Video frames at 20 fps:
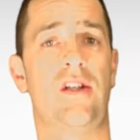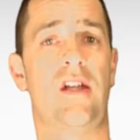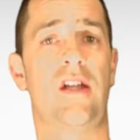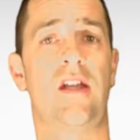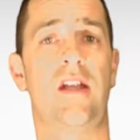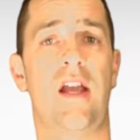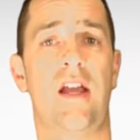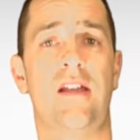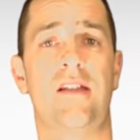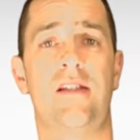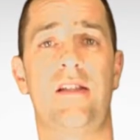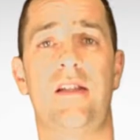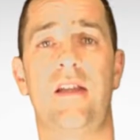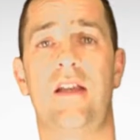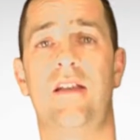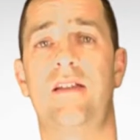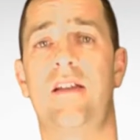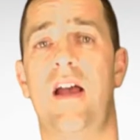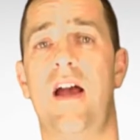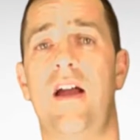in
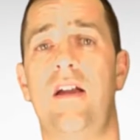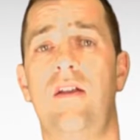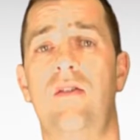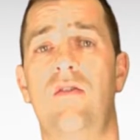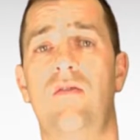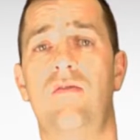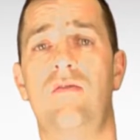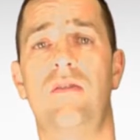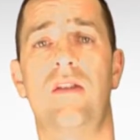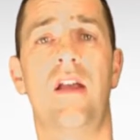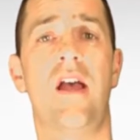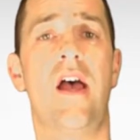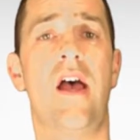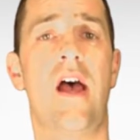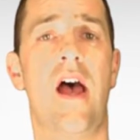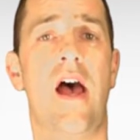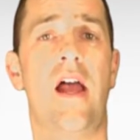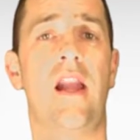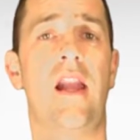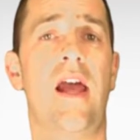KCS articles
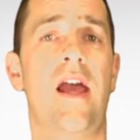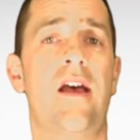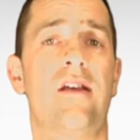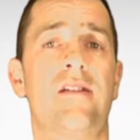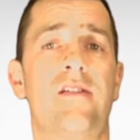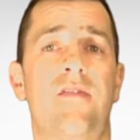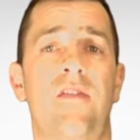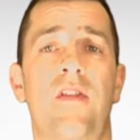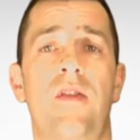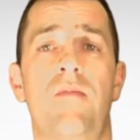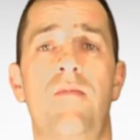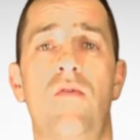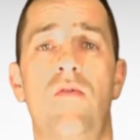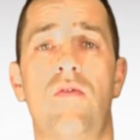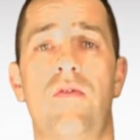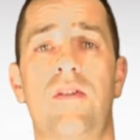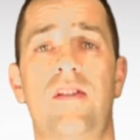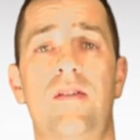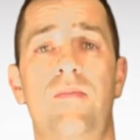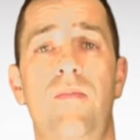allows for the
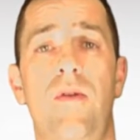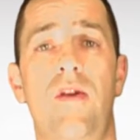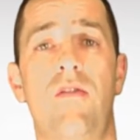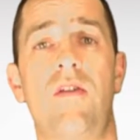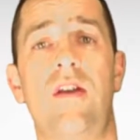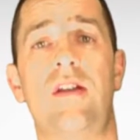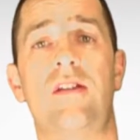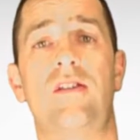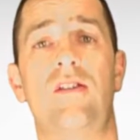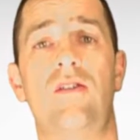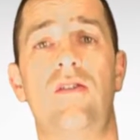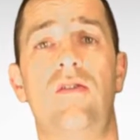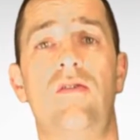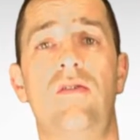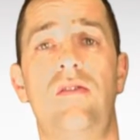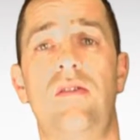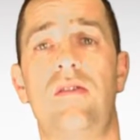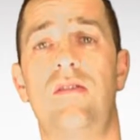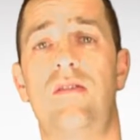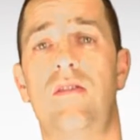more experienced
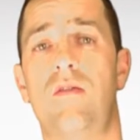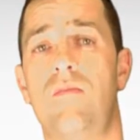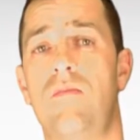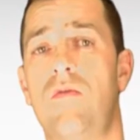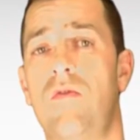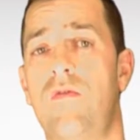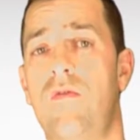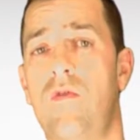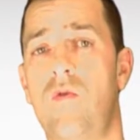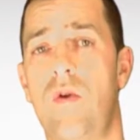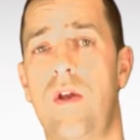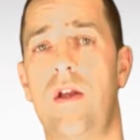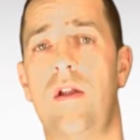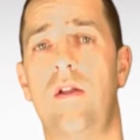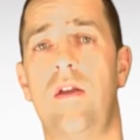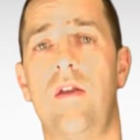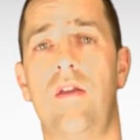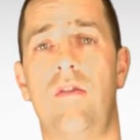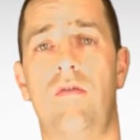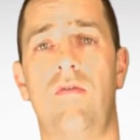users to move
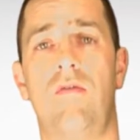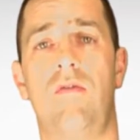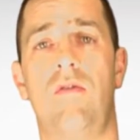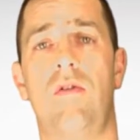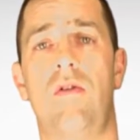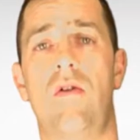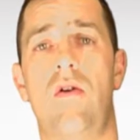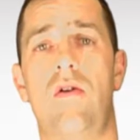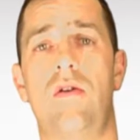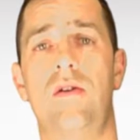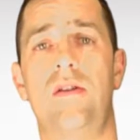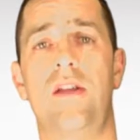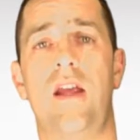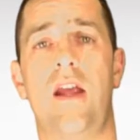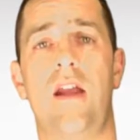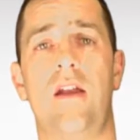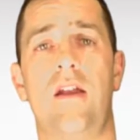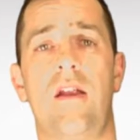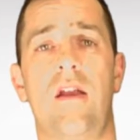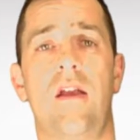quickly through the
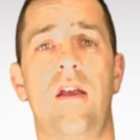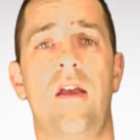content,